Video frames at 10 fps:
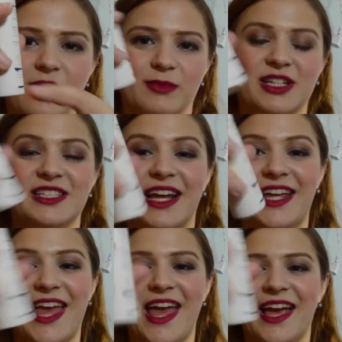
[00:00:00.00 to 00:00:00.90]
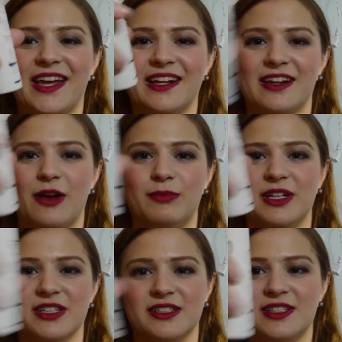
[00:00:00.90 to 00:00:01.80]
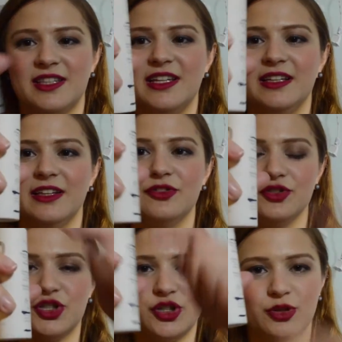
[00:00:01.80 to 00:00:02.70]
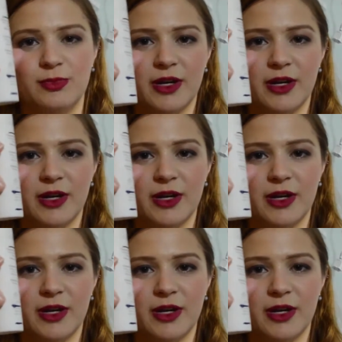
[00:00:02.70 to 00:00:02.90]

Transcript: because um, I can't get it out because the little tube